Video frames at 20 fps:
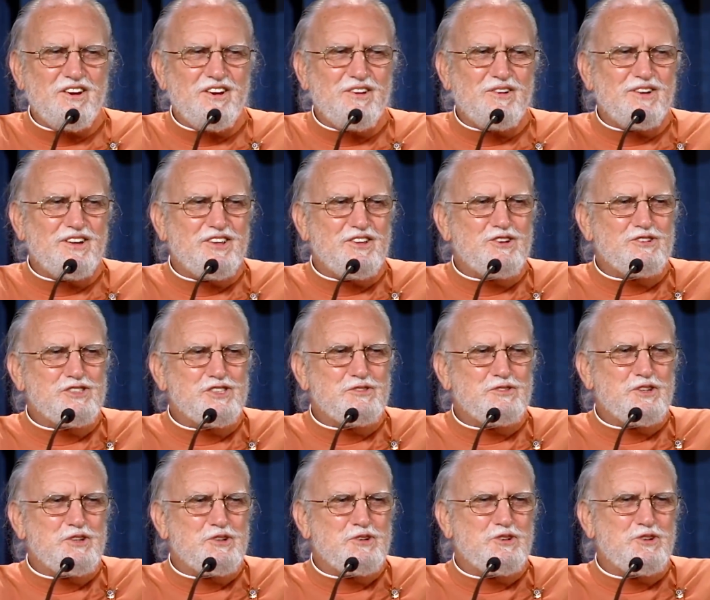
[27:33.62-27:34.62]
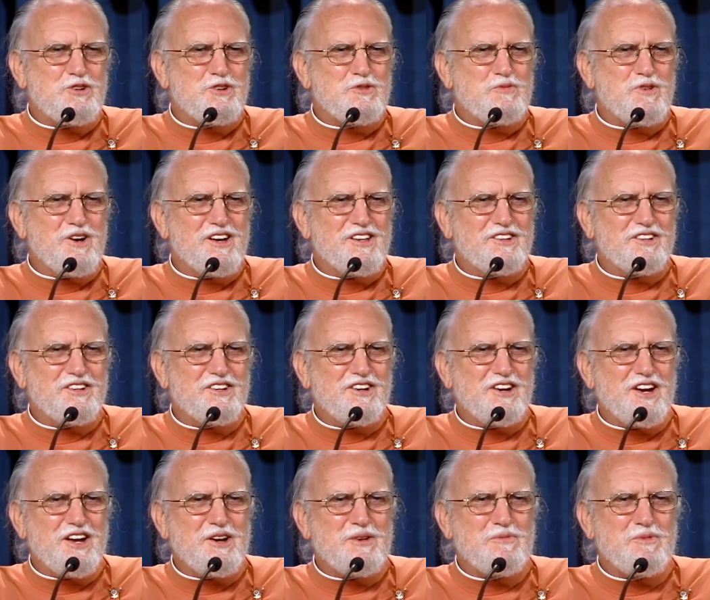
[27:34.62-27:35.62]
Well, those of you who know Brother
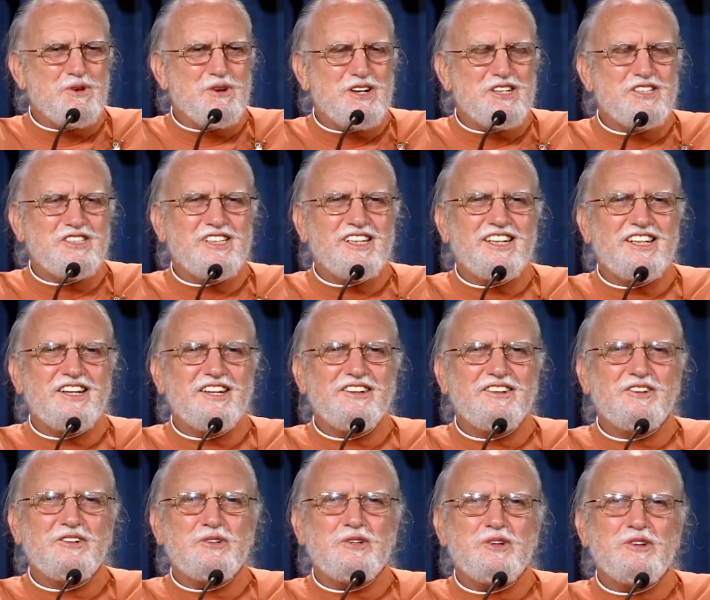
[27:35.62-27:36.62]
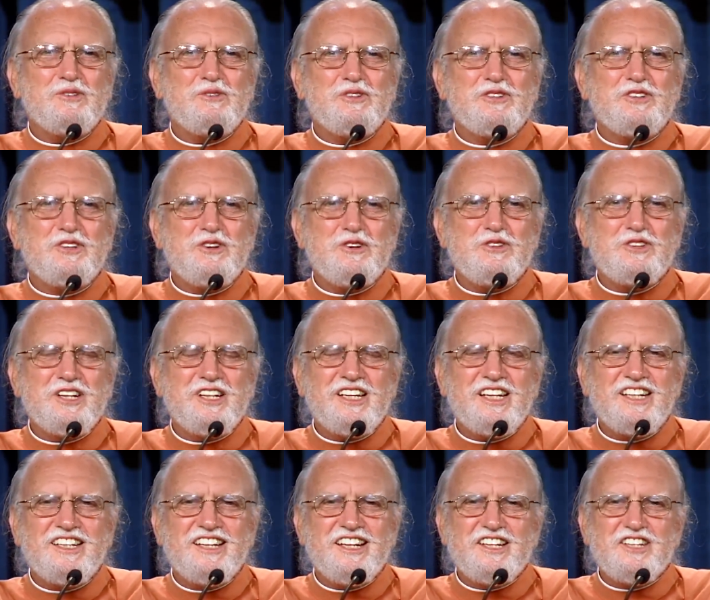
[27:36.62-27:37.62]
Anandamoyji will know that
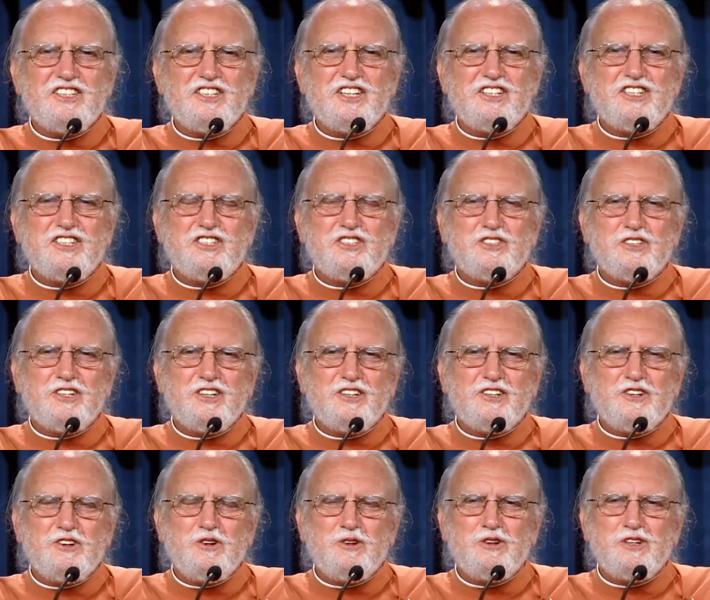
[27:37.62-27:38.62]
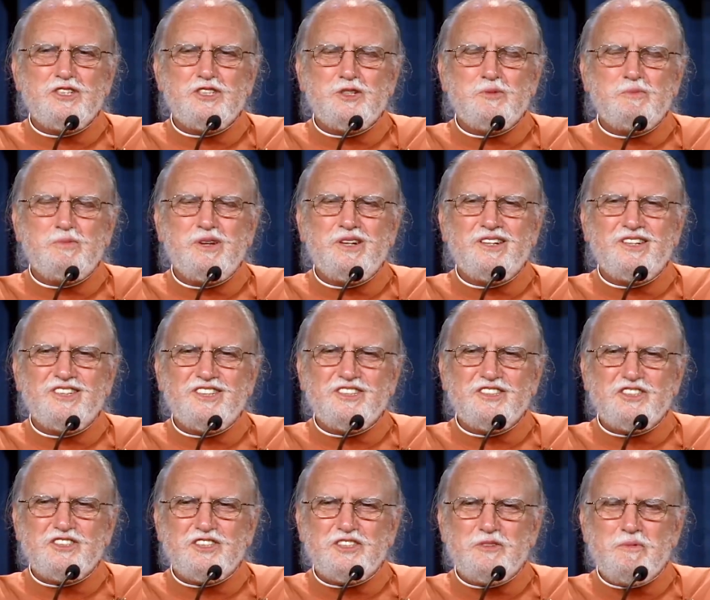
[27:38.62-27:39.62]
he doesn't sugarcoat his
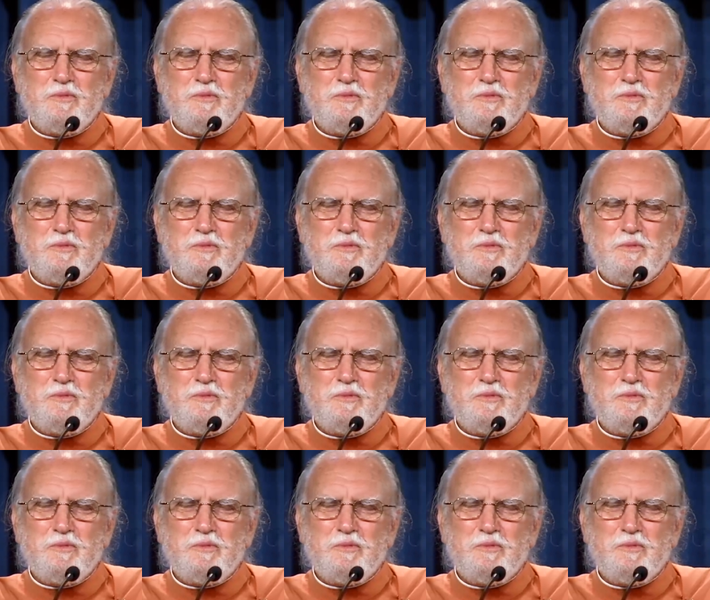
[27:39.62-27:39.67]
pills.